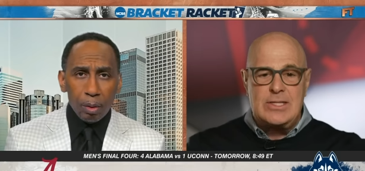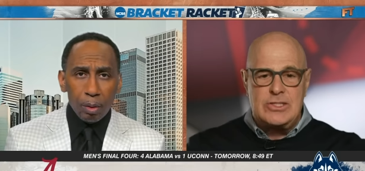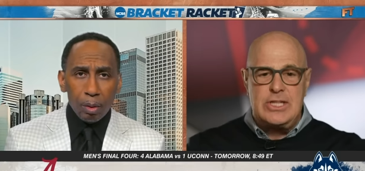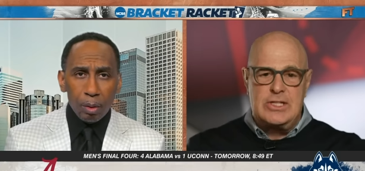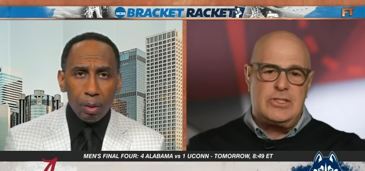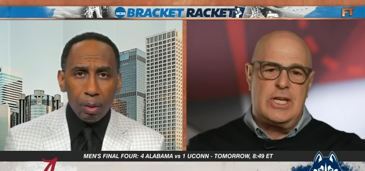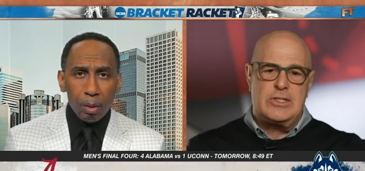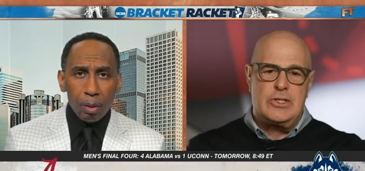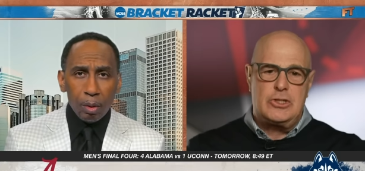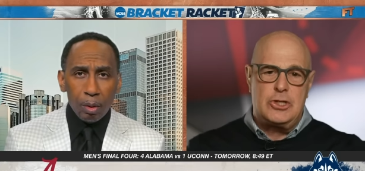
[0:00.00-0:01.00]
Speaker 1: at six
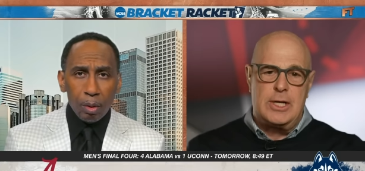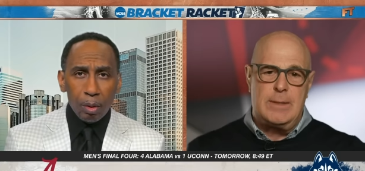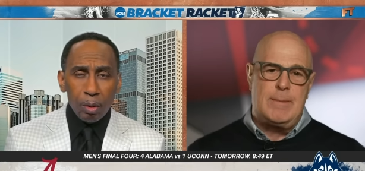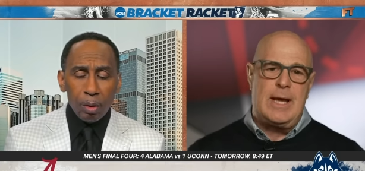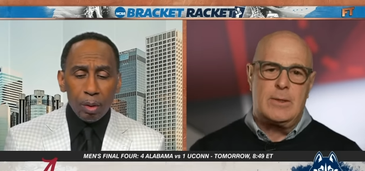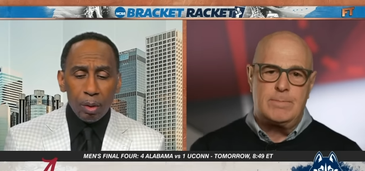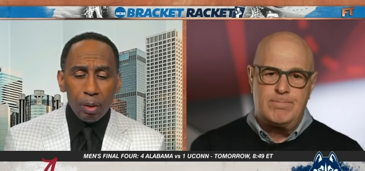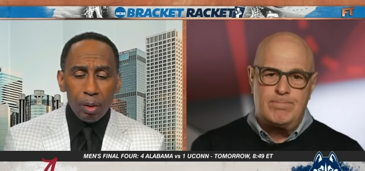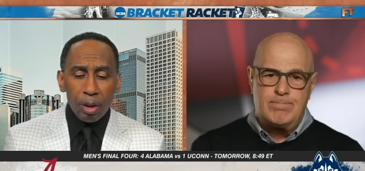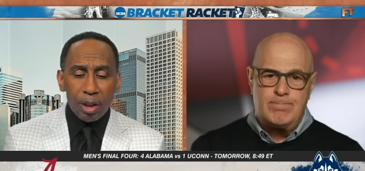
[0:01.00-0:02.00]
six to shut him down.
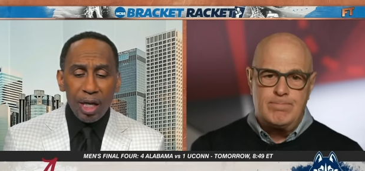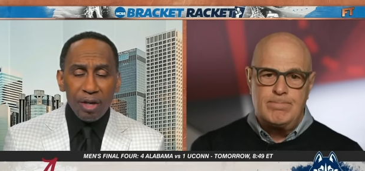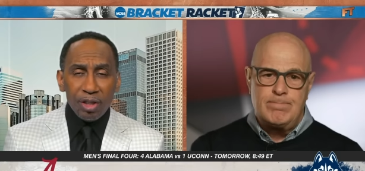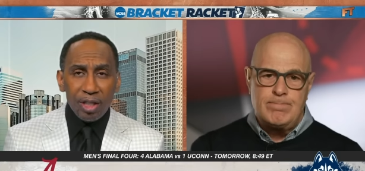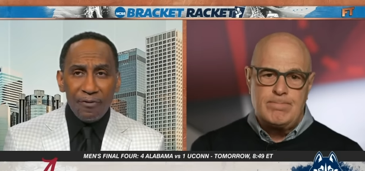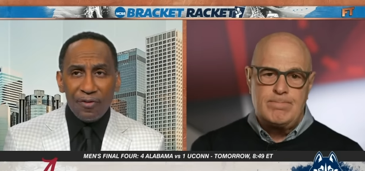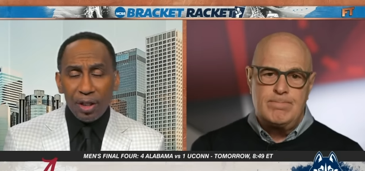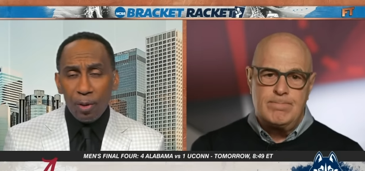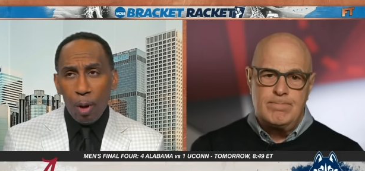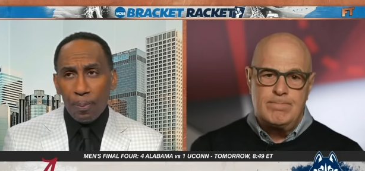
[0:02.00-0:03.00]
Sears is at
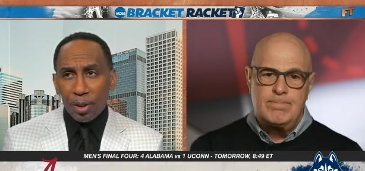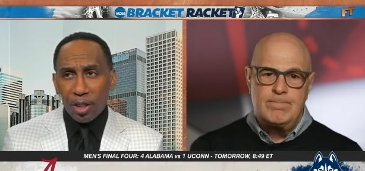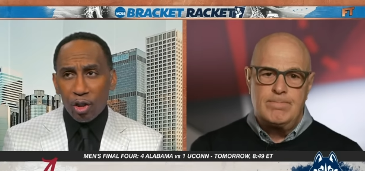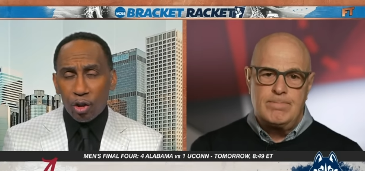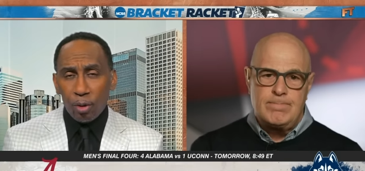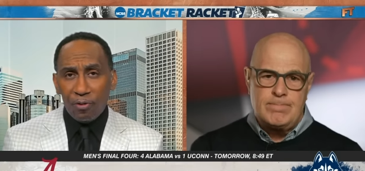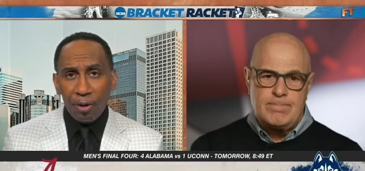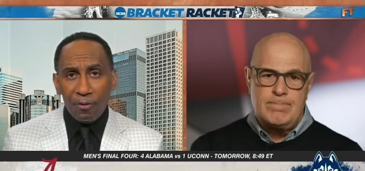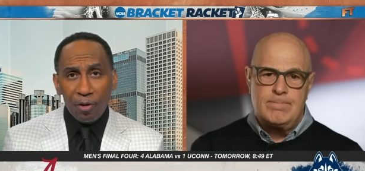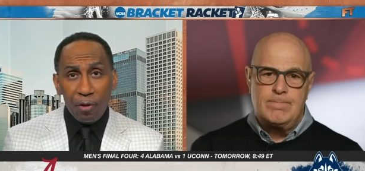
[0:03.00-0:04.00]
51% shooting
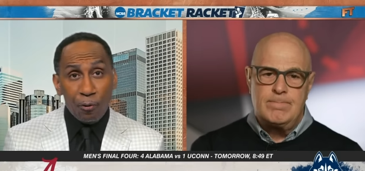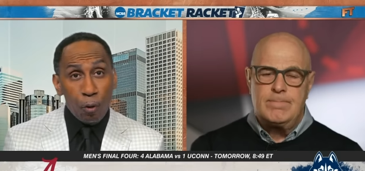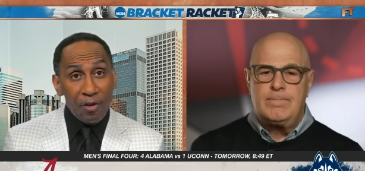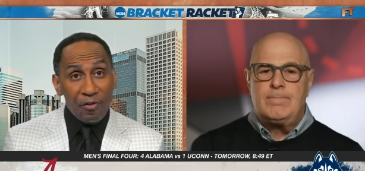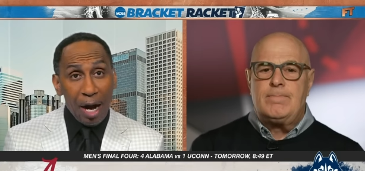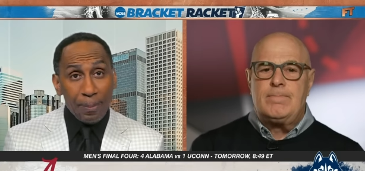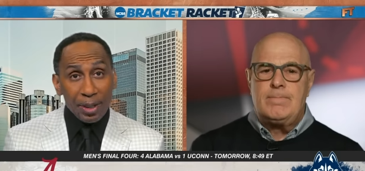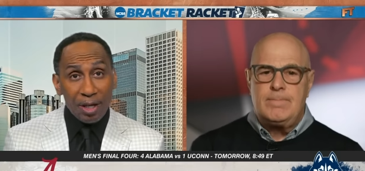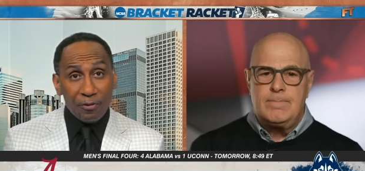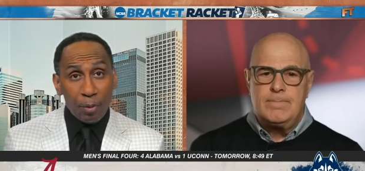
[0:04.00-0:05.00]
from the field,
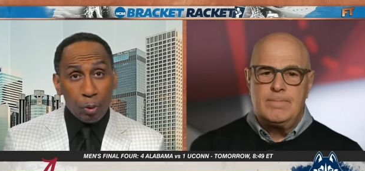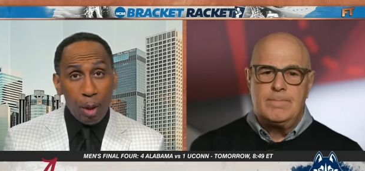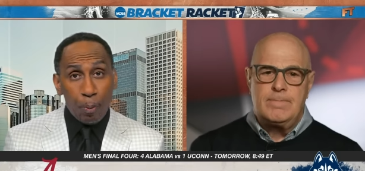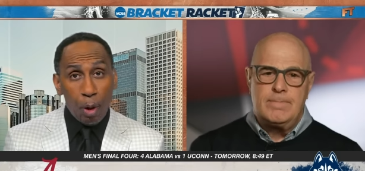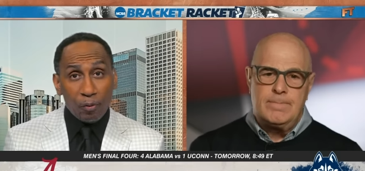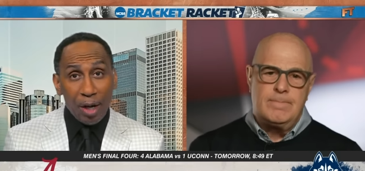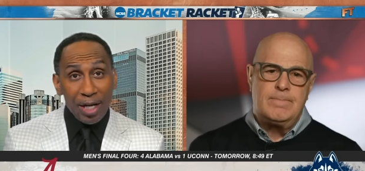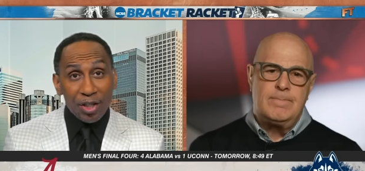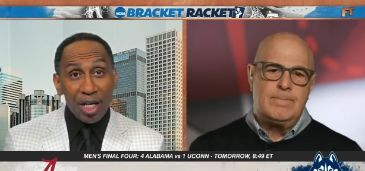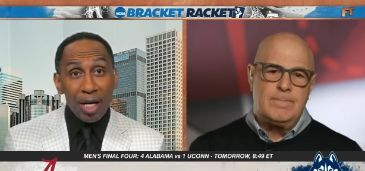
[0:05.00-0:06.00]
45% from three point
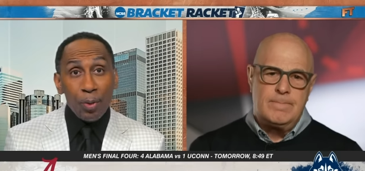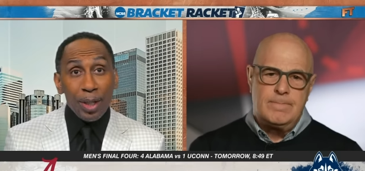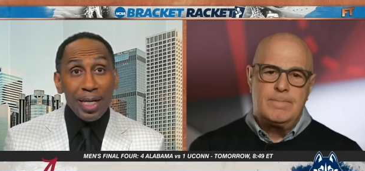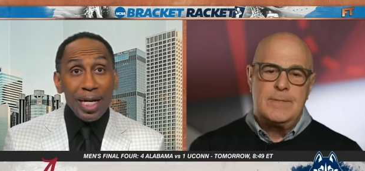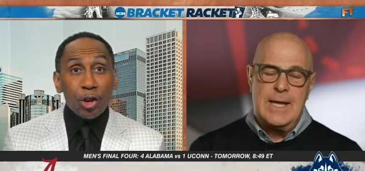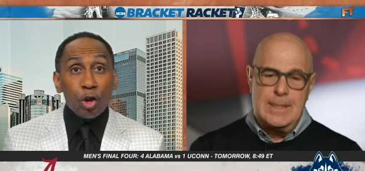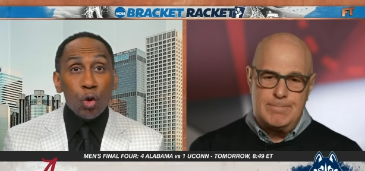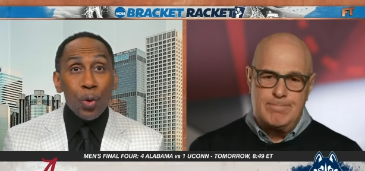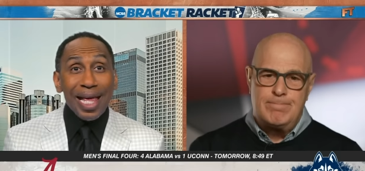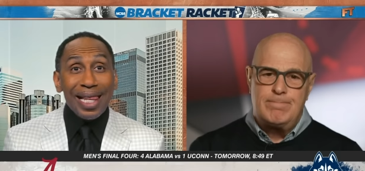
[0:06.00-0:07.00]
range. He would need to yeah.
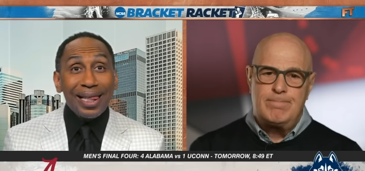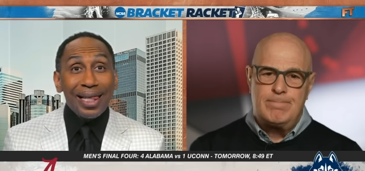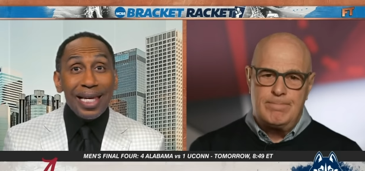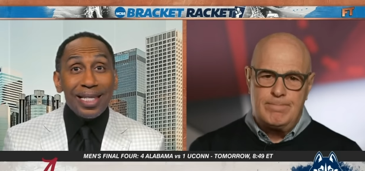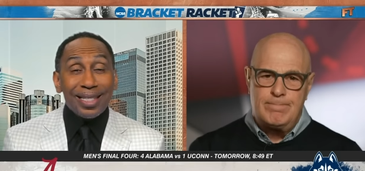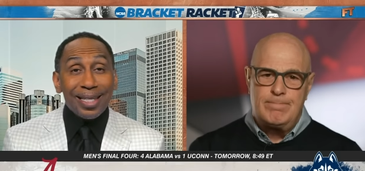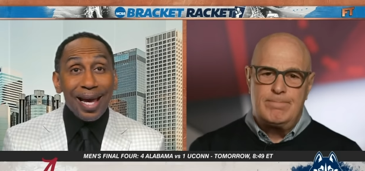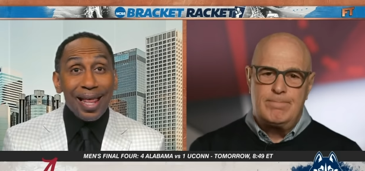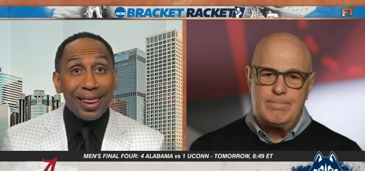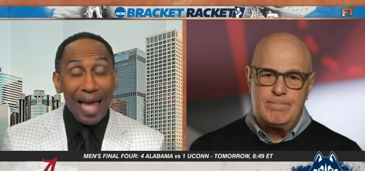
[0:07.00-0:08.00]
do at least
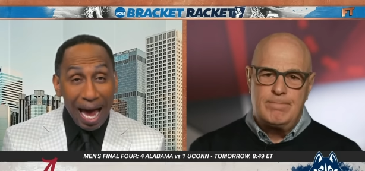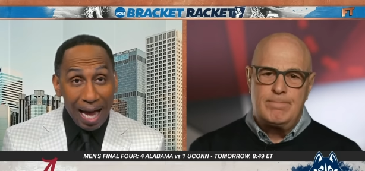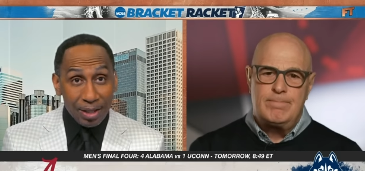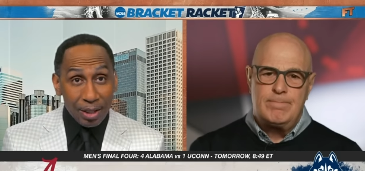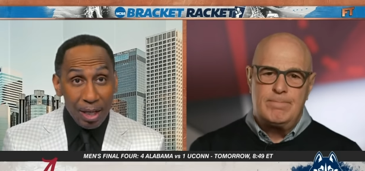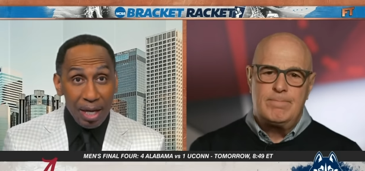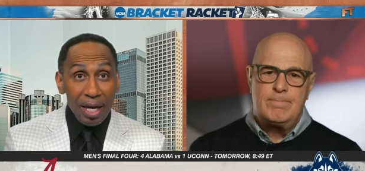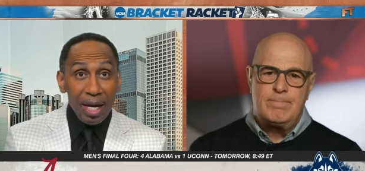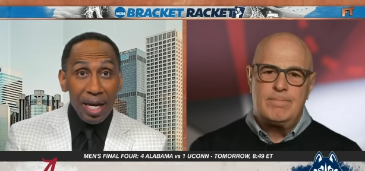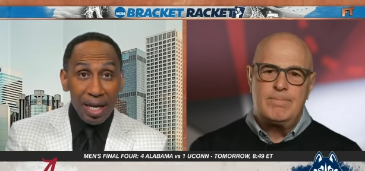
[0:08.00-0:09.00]
that
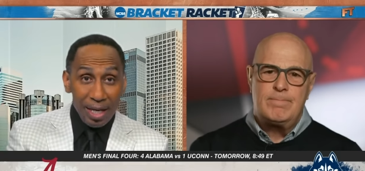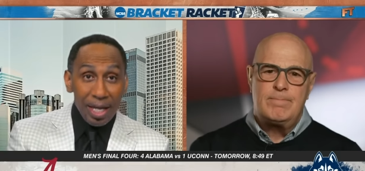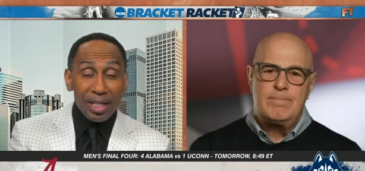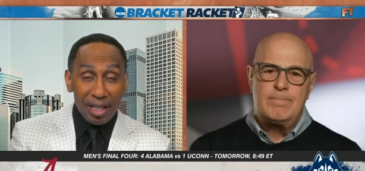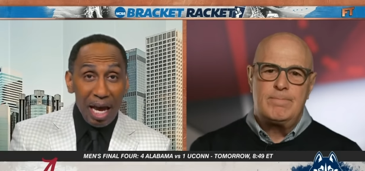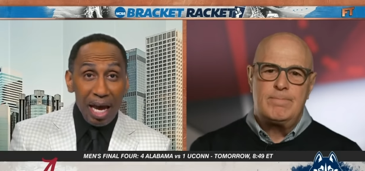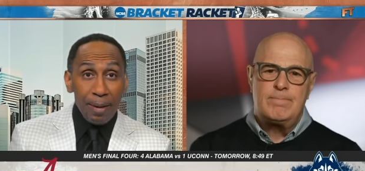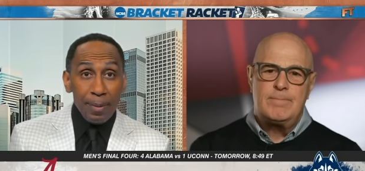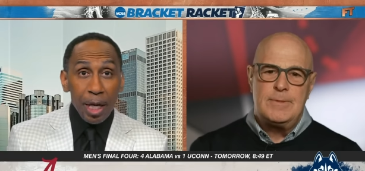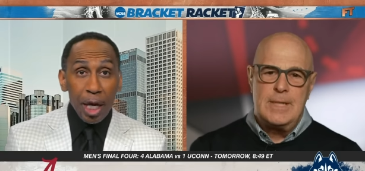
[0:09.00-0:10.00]
in this
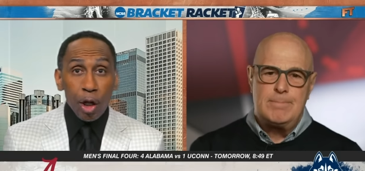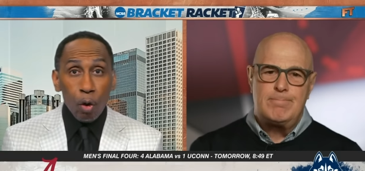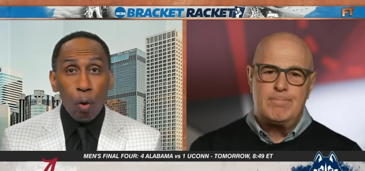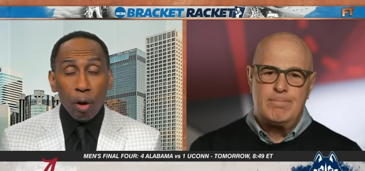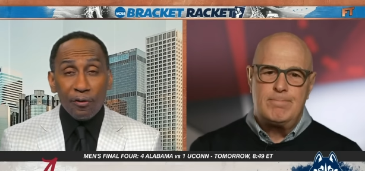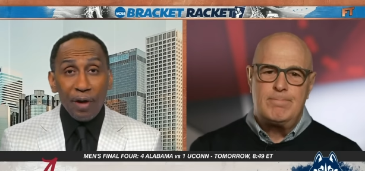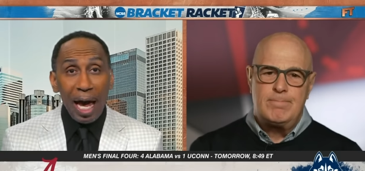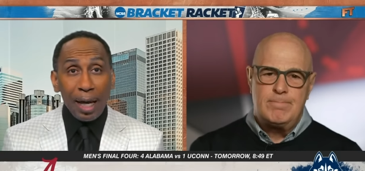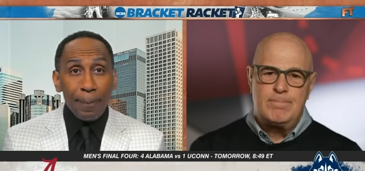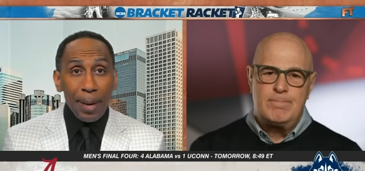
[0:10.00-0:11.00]
game in order for
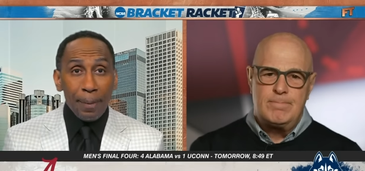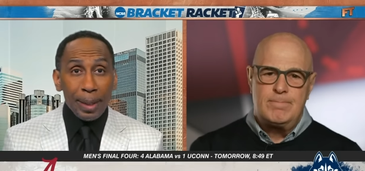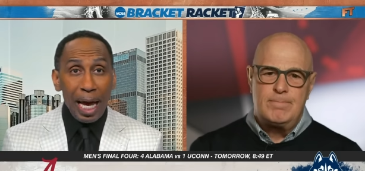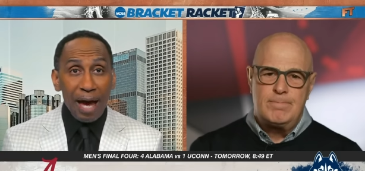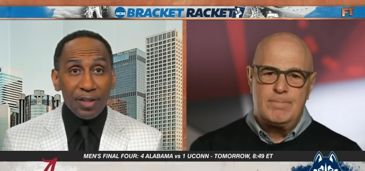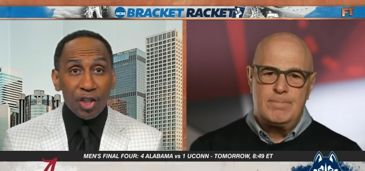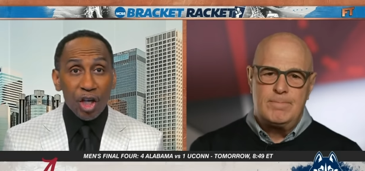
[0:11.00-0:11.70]
Alabama to have a